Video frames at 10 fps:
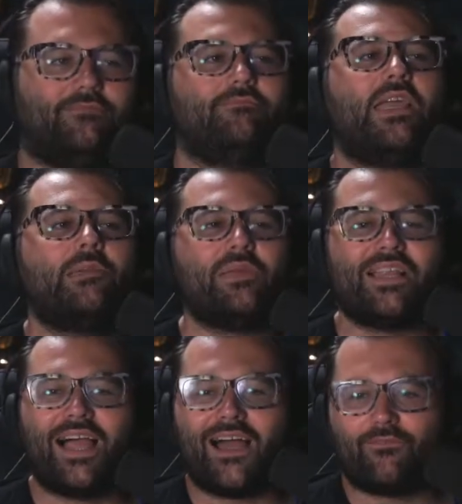Make me
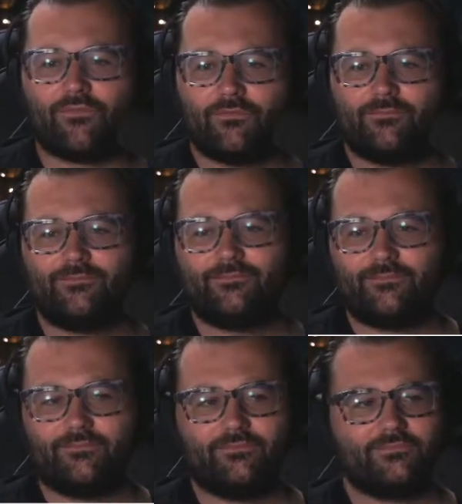laugh.
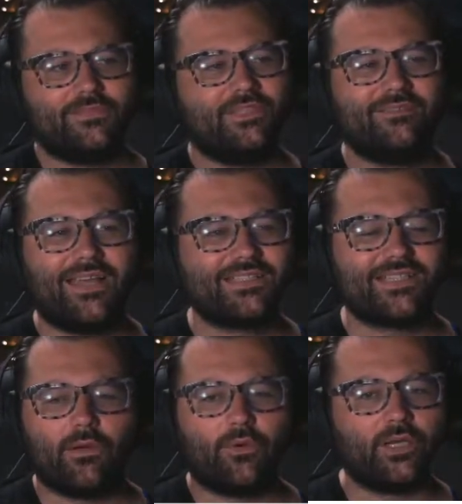That's
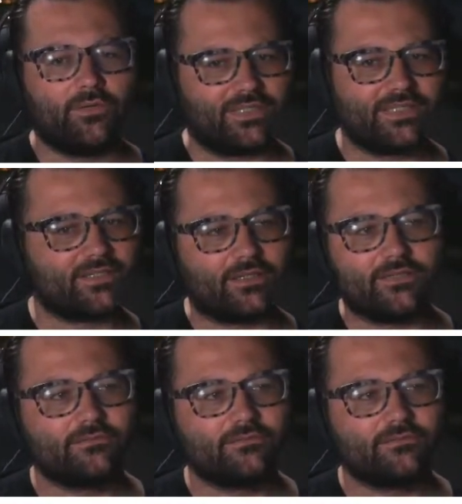not where you want to start.